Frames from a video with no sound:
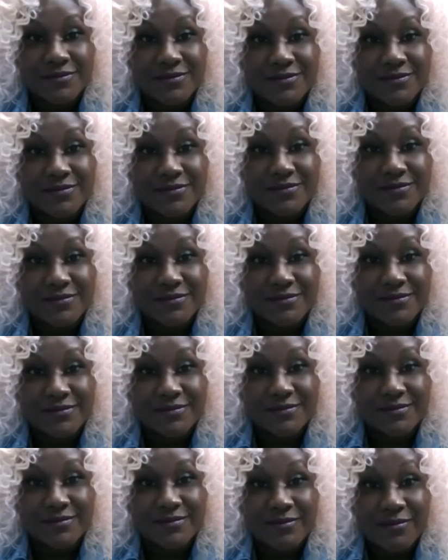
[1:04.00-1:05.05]

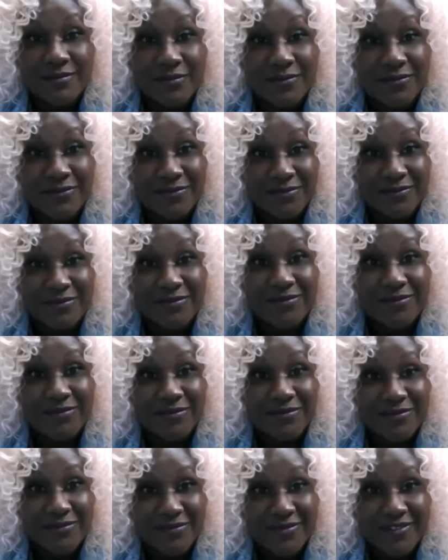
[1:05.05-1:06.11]

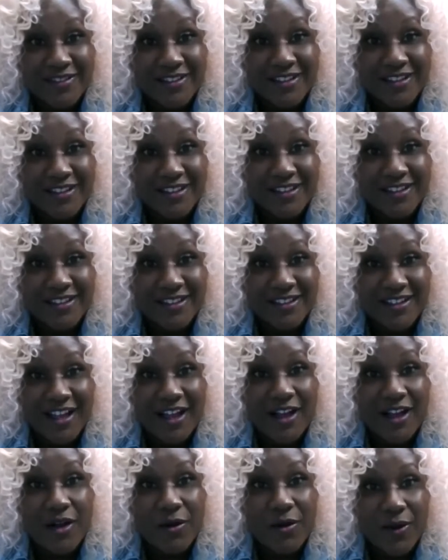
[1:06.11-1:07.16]

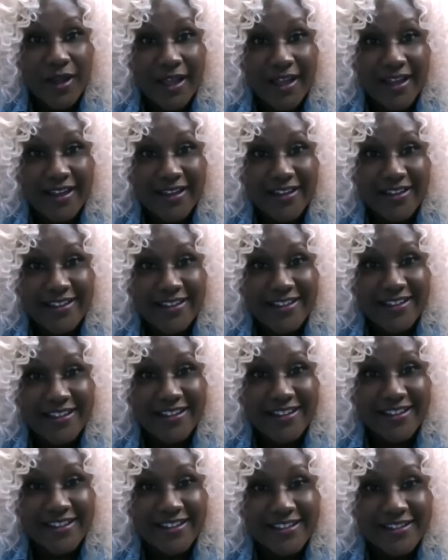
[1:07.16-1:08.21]

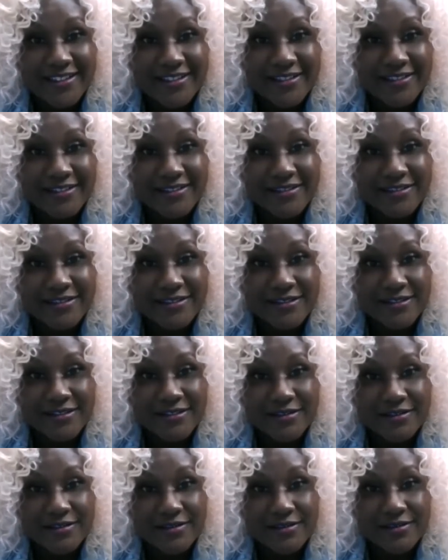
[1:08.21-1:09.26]

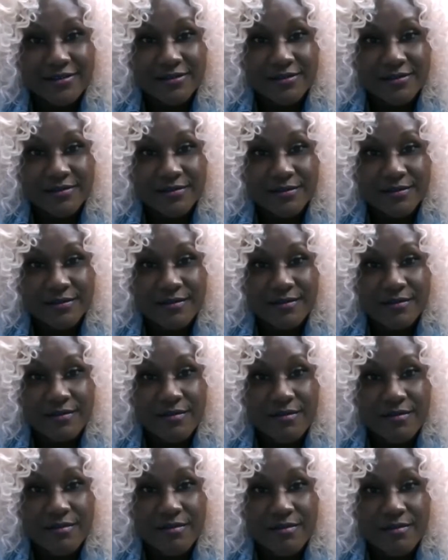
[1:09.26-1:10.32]

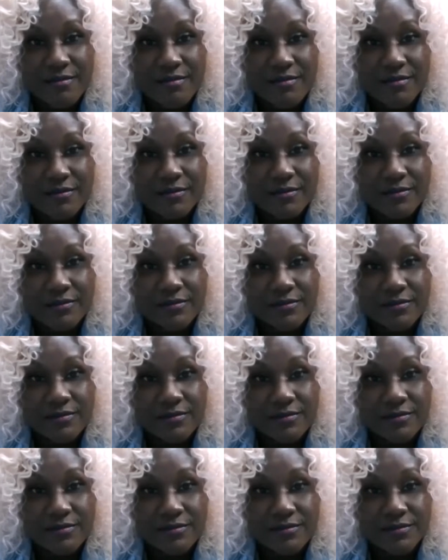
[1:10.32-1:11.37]

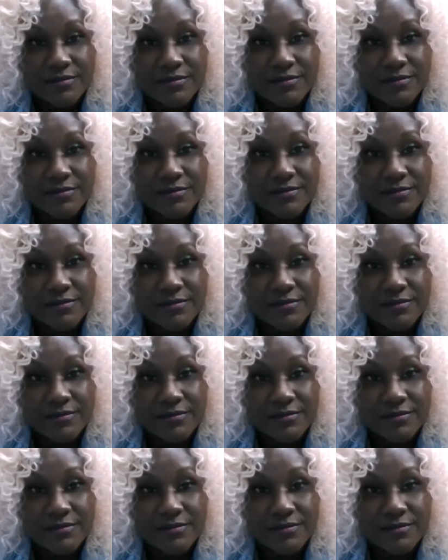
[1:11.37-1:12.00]
The person shown says nothing.